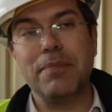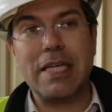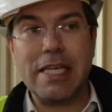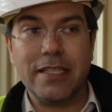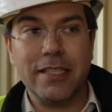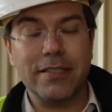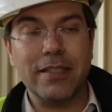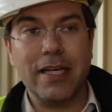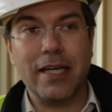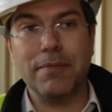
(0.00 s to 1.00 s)
eaten,
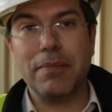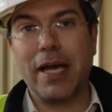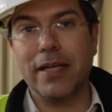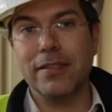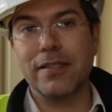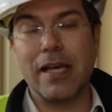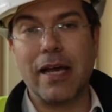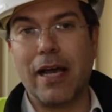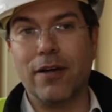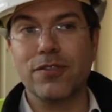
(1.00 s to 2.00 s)
and
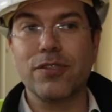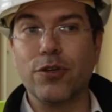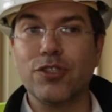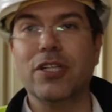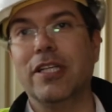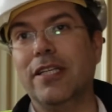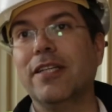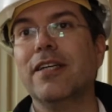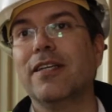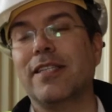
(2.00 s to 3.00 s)
how socially
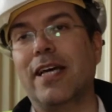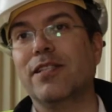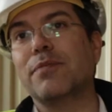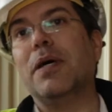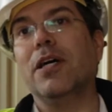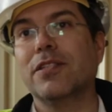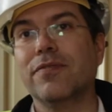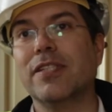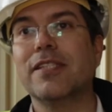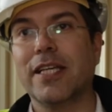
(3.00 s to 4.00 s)
that is part of
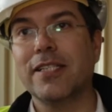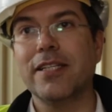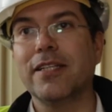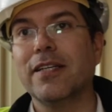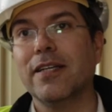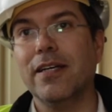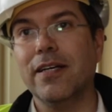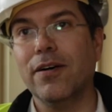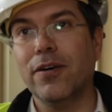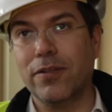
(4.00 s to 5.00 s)
the setting
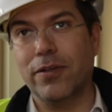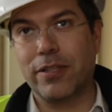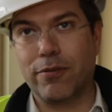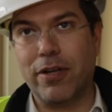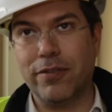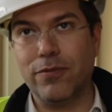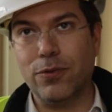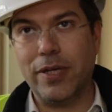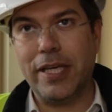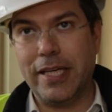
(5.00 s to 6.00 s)
at the ground
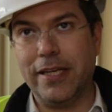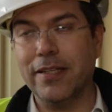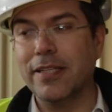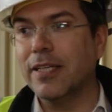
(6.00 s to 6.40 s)
floor here.